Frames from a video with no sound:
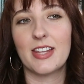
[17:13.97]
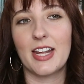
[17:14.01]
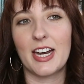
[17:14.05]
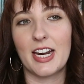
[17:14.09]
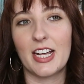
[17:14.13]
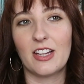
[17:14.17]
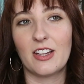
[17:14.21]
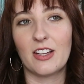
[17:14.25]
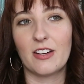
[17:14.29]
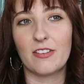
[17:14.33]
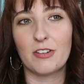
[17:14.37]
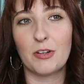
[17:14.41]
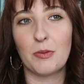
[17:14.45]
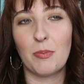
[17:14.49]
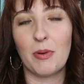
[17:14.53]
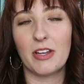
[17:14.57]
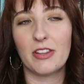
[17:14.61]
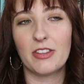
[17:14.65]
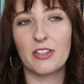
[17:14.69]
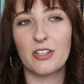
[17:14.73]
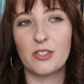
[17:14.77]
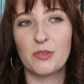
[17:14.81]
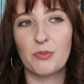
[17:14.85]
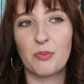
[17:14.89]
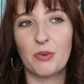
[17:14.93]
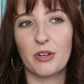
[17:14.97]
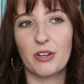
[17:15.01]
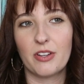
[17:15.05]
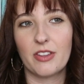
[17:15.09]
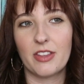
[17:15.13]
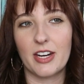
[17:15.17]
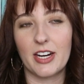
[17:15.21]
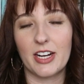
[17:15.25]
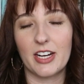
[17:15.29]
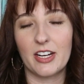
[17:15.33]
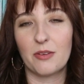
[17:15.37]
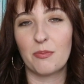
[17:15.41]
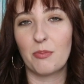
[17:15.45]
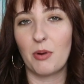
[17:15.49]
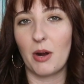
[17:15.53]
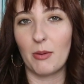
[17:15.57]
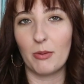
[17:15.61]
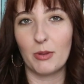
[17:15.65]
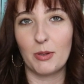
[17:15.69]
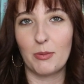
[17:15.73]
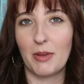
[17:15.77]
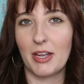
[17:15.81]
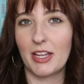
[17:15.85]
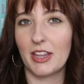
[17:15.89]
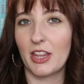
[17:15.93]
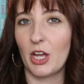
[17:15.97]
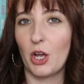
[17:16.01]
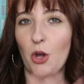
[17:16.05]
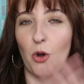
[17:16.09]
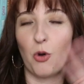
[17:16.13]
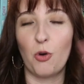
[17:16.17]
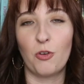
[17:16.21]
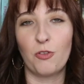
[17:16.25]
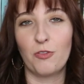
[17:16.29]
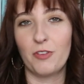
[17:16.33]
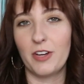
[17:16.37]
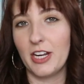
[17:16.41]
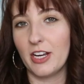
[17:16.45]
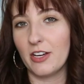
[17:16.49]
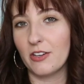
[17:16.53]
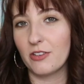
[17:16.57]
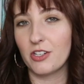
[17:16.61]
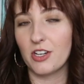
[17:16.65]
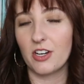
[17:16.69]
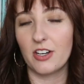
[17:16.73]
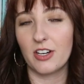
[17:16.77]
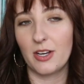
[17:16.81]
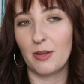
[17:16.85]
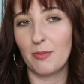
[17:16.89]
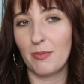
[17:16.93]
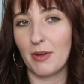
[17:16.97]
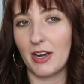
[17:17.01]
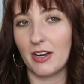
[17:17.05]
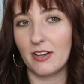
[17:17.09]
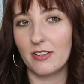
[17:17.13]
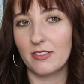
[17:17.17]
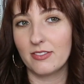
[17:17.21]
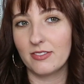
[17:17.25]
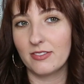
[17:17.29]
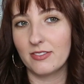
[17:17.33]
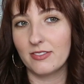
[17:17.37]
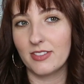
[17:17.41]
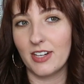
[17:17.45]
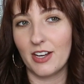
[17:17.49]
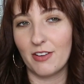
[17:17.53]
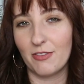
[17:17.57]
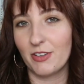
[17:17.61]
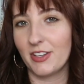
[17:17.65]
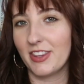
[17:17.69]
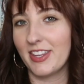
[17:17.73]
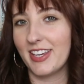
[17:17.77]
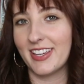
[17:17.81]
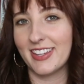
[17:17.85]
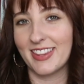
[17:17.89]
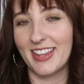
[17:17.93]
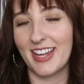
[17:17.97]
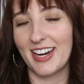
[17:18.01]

that I loved about this book that I could probably make like a whole video talking about everything